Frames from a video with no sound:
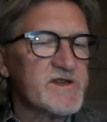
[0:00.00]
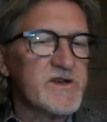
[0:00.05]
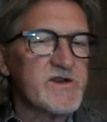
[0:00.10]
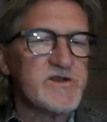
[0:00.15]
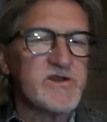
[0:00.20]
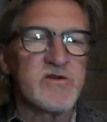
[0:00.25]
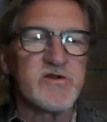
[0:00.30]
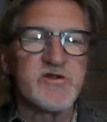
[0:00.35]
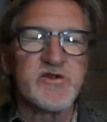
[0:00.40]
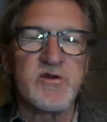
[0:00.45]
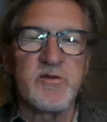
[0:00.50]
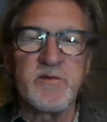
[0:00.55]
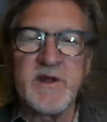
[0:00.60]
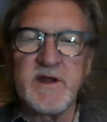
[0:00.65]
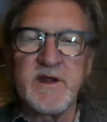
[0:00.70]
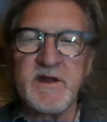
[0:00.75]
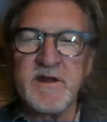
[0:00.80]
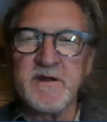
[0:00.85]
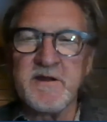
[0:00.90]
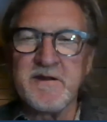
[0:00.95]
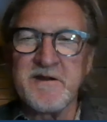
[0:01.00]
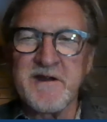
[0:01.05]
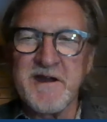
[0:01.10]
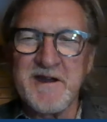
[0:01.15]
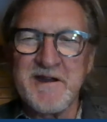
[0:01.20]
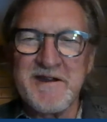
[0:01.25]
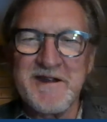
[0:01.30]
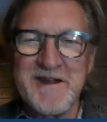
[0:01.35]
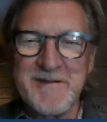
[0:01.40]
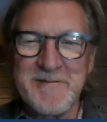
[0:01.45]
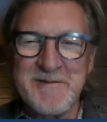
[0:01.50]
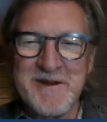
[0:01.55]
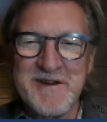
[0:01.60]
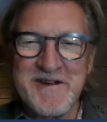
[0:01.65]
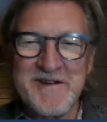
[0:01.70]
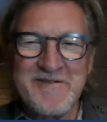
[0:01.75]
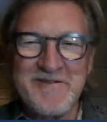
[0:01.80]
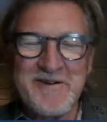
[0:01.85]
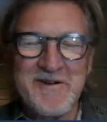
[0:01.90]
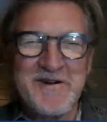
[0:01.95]
just say social media and not name
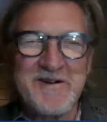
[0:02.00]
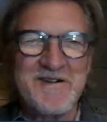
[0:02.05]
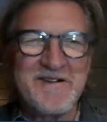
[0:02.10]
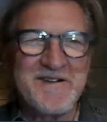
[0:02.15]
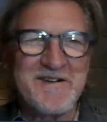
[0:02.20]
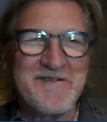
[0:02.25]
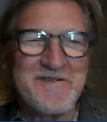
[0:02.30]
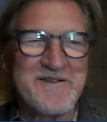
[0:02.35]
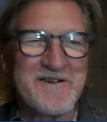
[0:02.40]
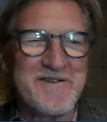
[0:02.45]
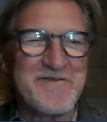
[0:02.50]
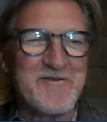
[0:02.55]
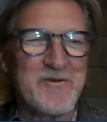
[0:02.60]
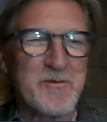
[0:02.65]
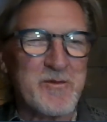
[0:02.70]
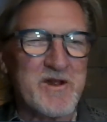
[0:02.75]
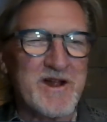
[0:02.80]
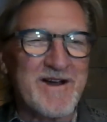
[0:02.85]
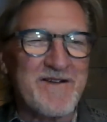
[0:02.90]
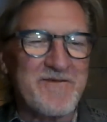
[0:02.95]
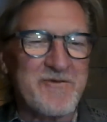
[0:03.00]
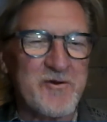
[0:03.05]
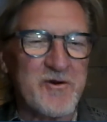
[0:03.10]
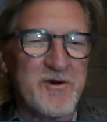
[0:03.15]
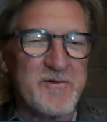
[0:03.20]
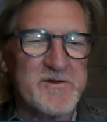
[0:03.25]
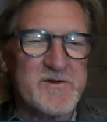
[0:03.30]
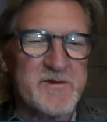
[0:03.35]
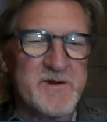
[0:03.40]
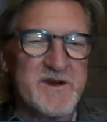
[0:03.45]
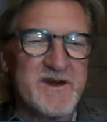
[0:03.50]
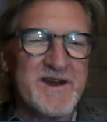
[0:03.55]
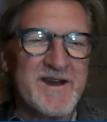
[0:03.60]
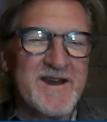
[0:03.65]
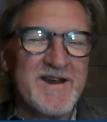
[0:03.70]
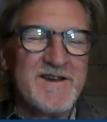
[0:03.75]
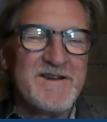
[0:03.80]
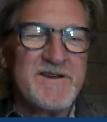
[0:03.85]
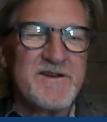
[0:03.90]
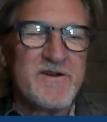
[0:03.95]
any of our favorite platforms, but
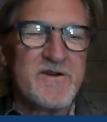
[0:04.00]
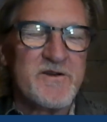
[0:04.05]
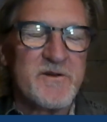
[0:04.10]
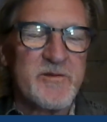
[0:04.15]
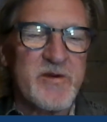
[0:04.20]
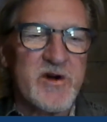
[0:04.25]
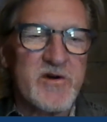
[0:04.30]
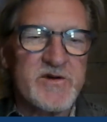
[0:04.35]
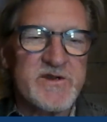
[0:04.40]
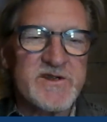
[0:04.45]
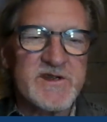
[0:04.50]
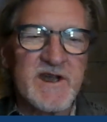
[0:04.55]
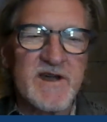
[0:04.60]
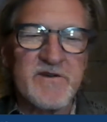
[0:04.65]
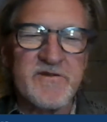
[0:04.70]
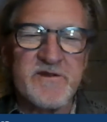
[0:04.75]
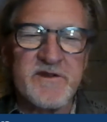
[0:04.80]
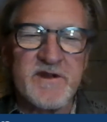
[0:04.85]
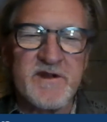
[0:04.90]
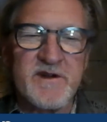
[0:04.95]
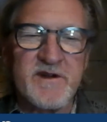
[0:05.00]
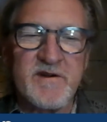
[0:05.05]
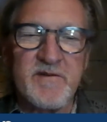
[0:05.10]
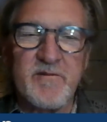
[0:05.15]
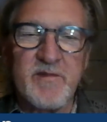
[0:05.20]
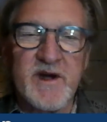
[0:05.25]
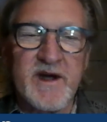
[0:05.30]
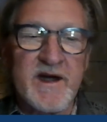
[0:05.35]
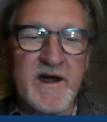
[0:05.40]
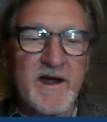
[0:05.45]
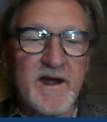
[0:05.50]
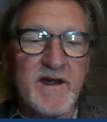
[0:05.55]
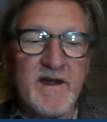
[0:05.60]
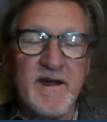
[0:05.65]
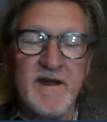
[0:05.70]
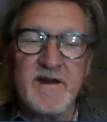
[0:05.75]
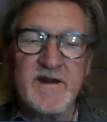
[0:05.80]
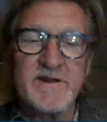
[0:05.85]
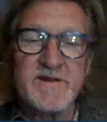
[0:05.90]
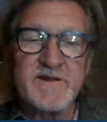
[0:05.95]
the posts out there
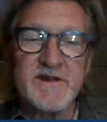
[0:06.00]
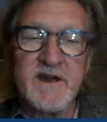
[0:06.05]
and